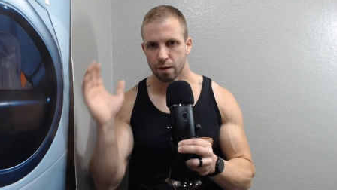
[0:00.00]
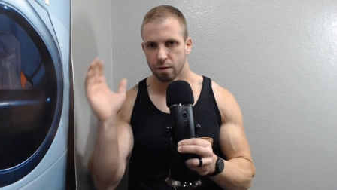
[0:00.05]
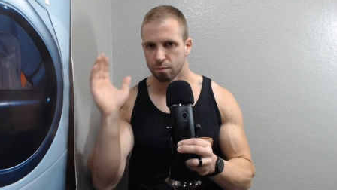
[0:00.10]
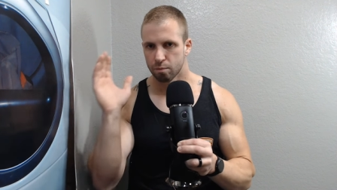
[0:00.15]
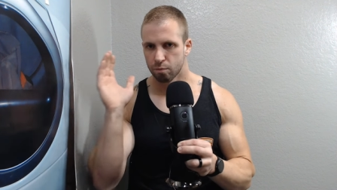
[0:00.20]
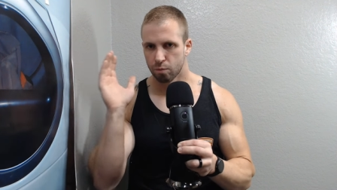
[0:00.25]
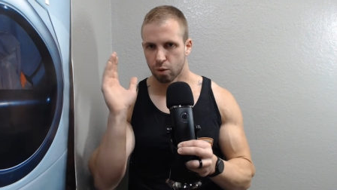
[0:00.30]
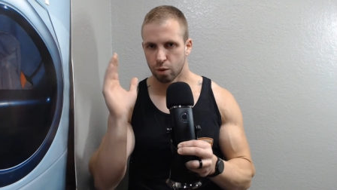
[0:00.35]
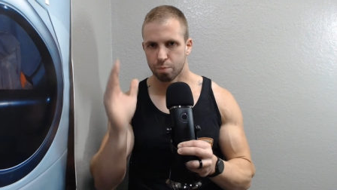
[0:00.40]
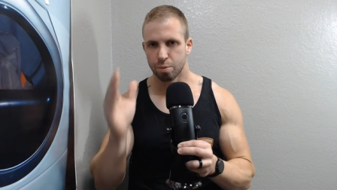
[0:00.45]

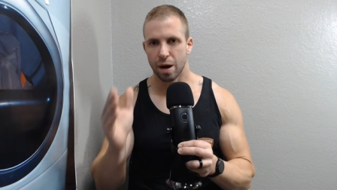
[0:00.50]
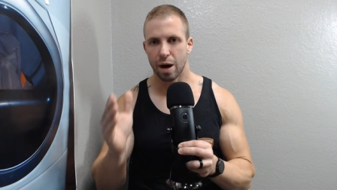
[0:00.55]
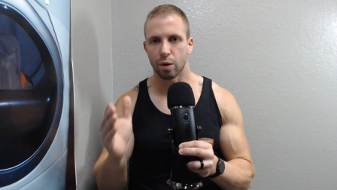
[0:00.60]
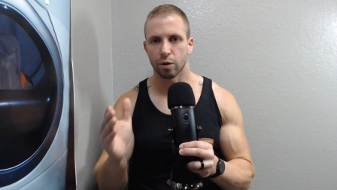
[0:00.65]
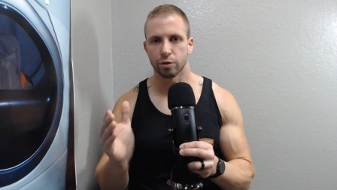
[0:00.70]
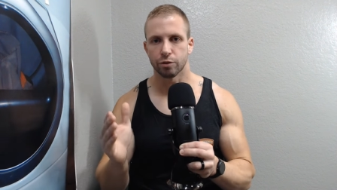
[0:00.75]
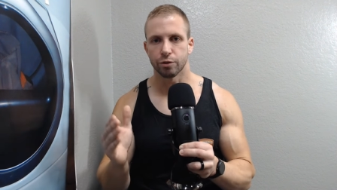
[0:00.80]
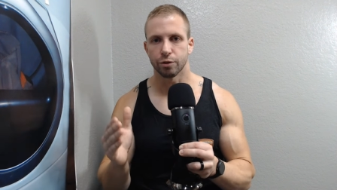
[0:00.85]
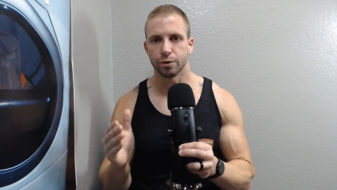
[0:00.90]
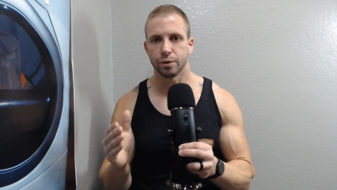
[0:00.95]
More
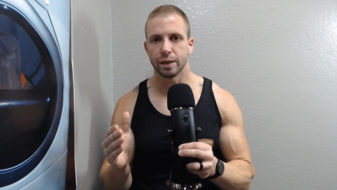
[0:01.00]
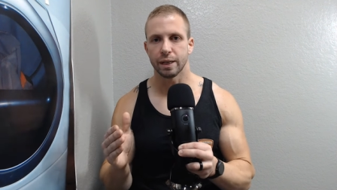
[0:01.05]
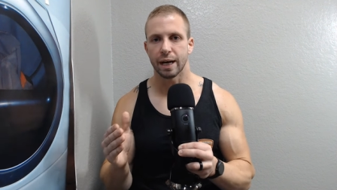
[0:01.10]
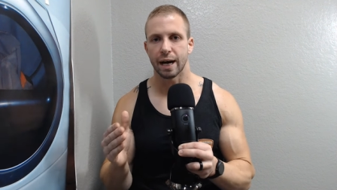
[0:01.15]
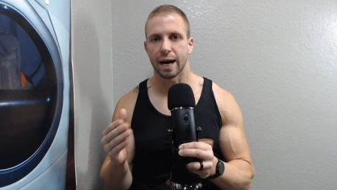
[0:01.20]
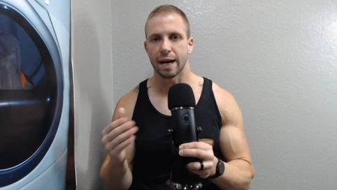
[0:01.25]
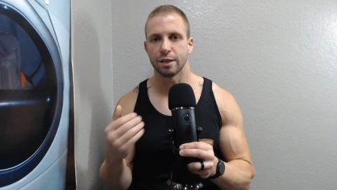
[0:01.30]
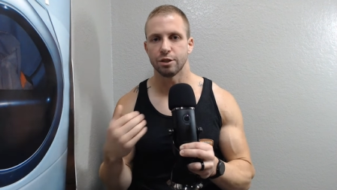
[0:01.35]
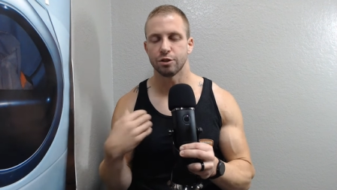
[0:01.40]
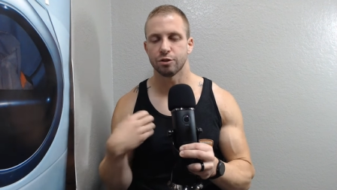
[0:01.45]
power to you.
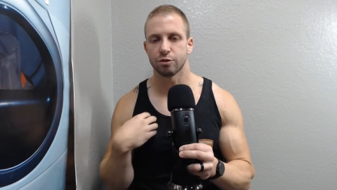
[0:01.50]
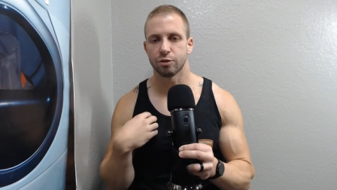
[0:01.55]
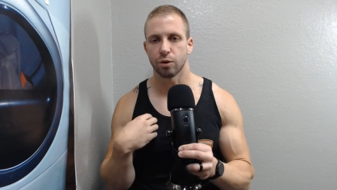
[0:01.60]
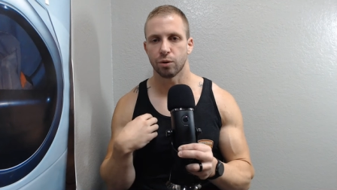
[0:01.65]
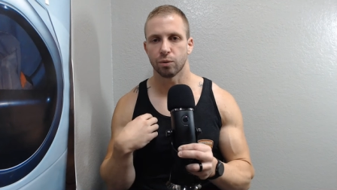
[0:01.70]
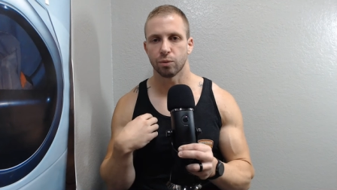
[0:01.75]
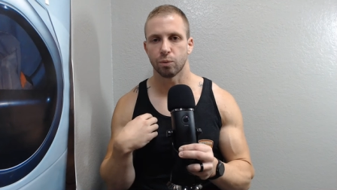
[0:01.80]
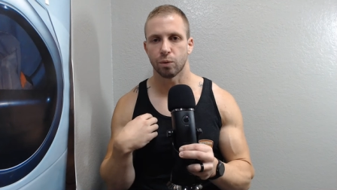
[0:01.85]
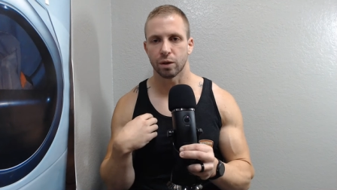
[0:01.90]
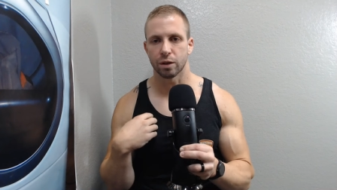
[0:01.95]
I just
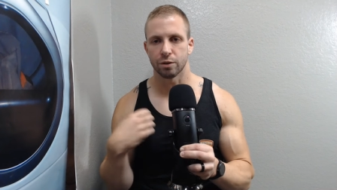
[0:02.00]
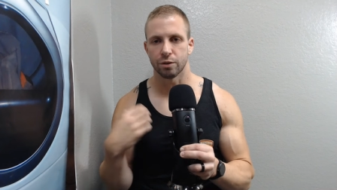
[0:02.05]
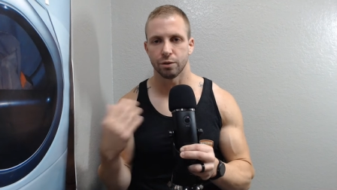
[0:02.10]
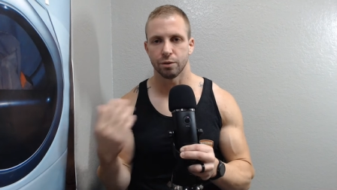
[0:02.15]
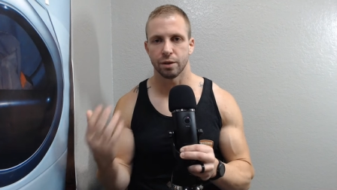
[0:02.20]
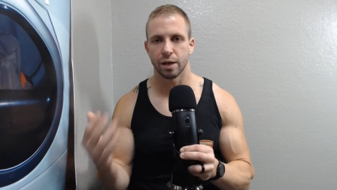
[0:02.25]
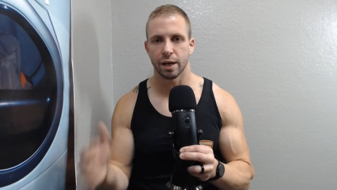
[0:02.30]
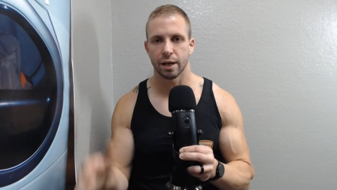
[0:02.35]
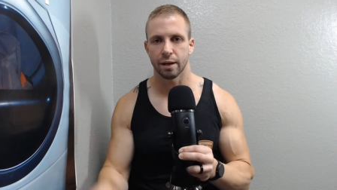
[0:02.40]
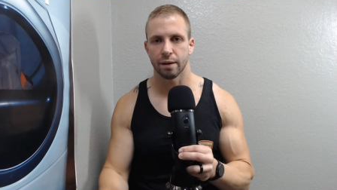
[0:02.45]
don't want to
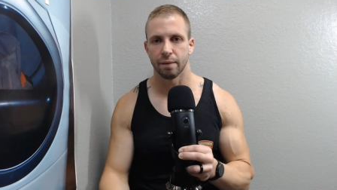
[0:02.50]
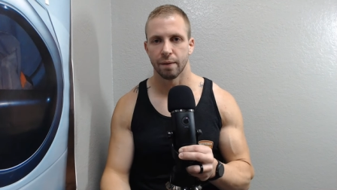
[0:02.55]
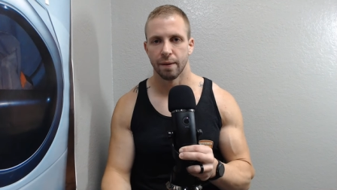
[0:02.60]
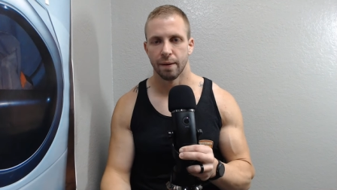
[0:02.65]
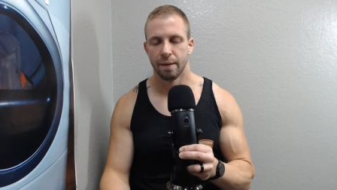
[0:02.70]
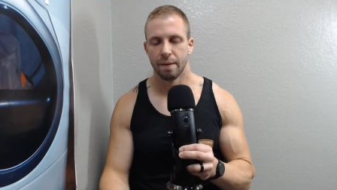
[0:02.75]
do that.